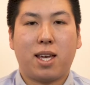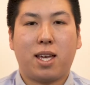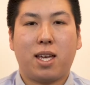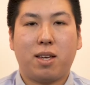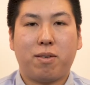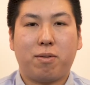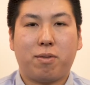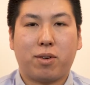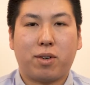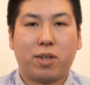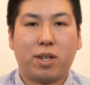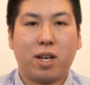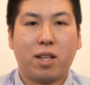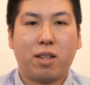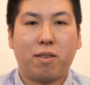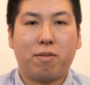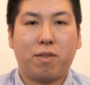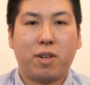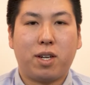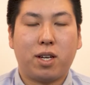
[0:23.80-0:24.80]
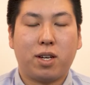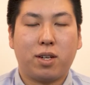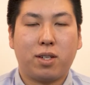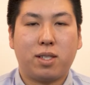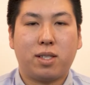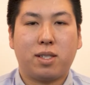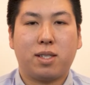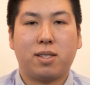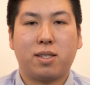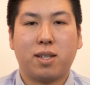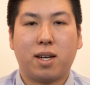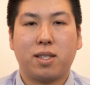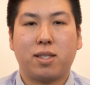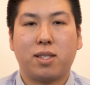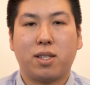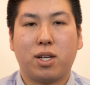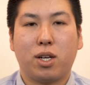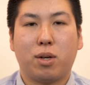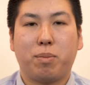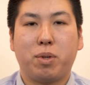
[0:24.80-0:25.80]
here for another video designed to
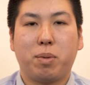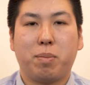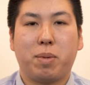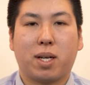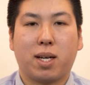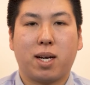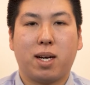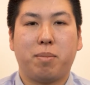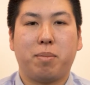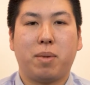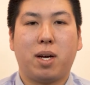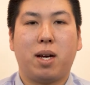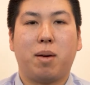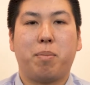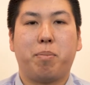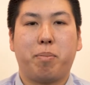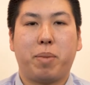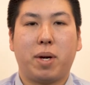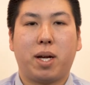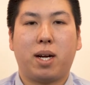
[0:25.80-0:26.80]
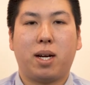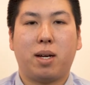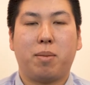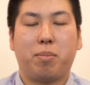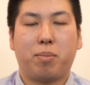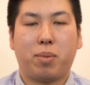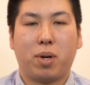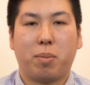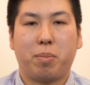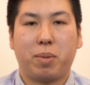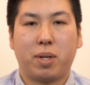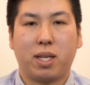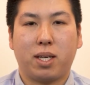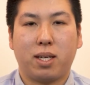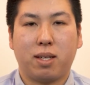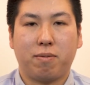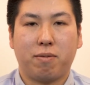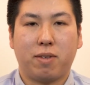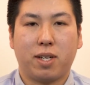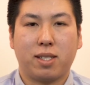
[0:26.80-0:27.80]
help you become a better property
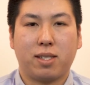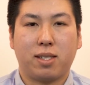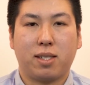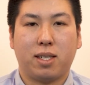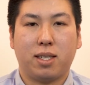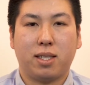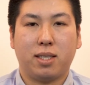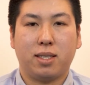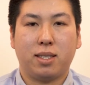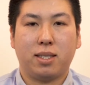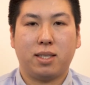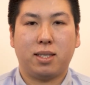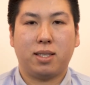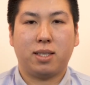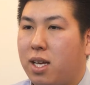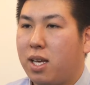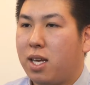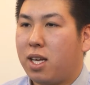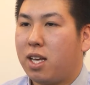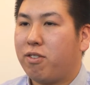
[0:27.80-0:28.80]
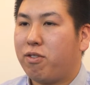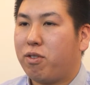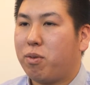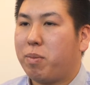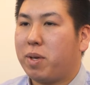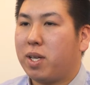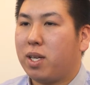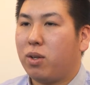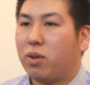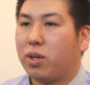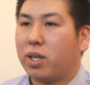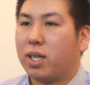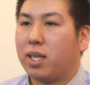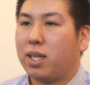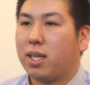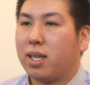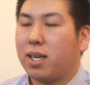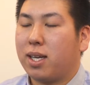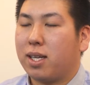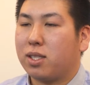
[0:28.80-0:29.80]
investor. If you've been
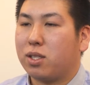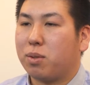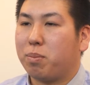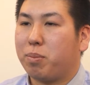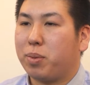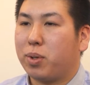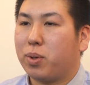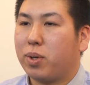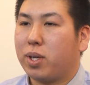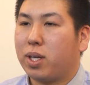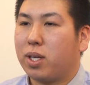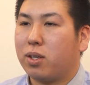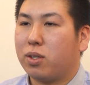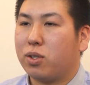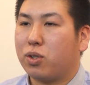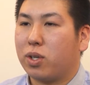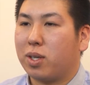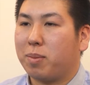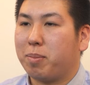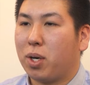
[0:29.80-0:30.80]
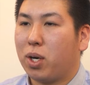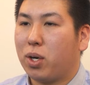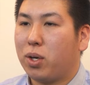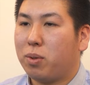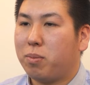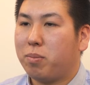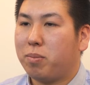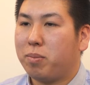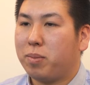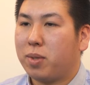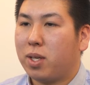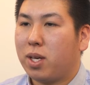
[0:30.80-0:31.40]
looking into building your dream home,